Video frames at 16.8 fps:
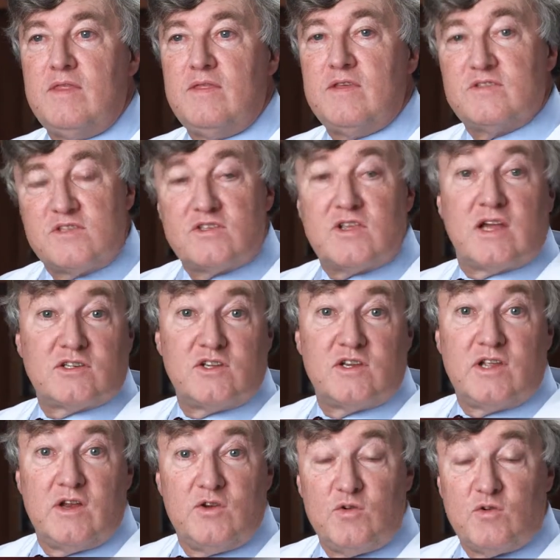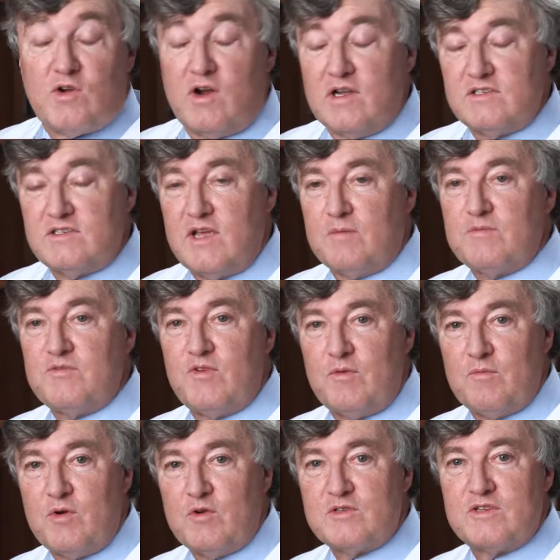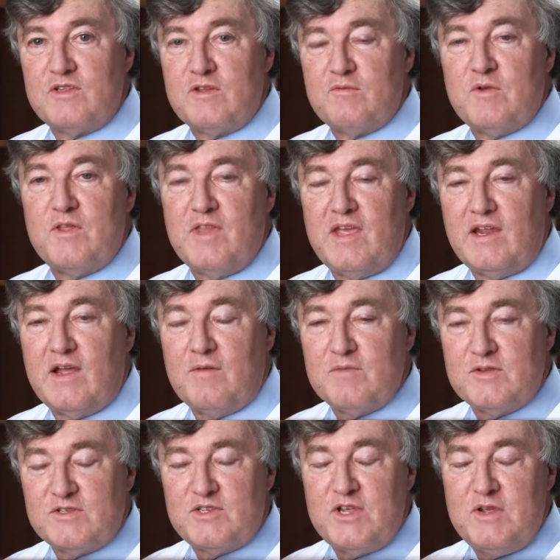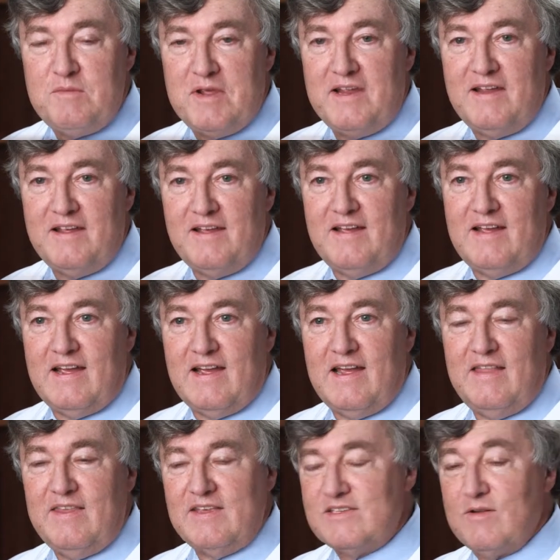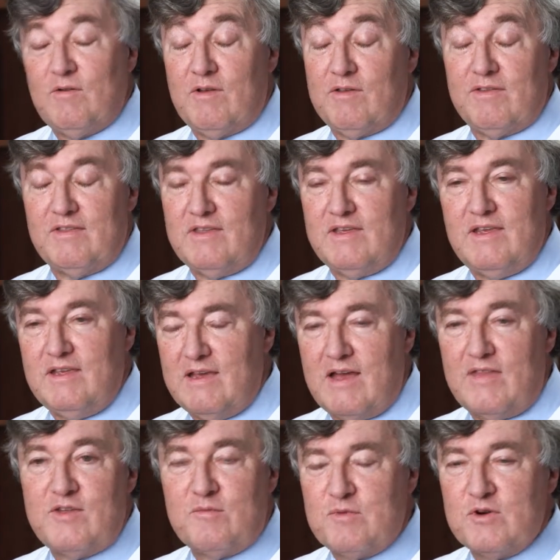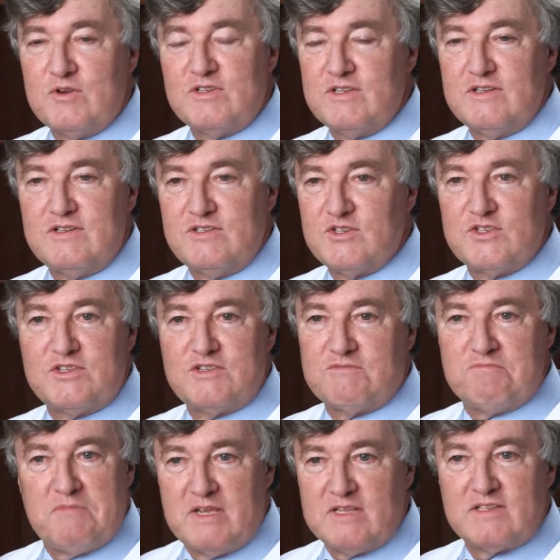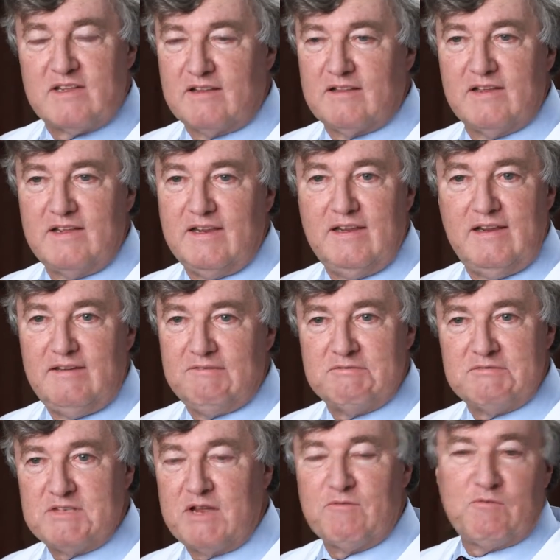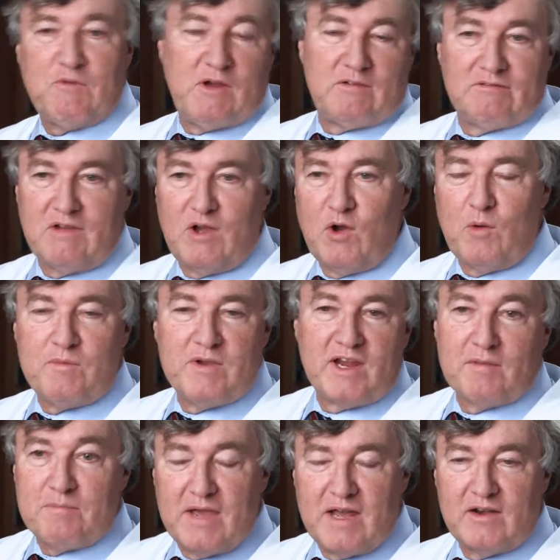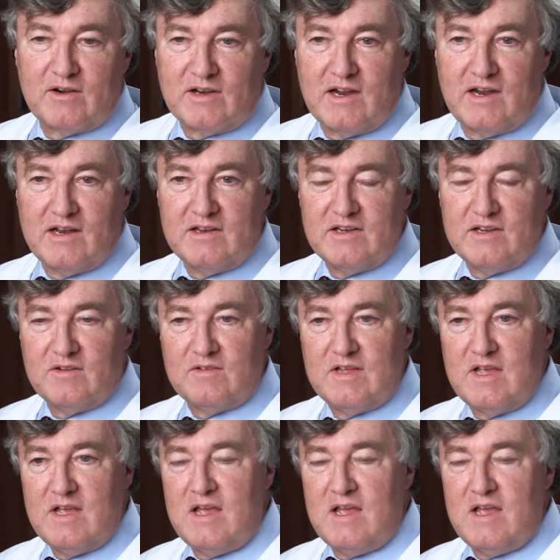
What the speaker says: This is actually a new concept for most of them when they come to see me. And they said, well, the other person just basically said, well, I hope you get better kind of deal.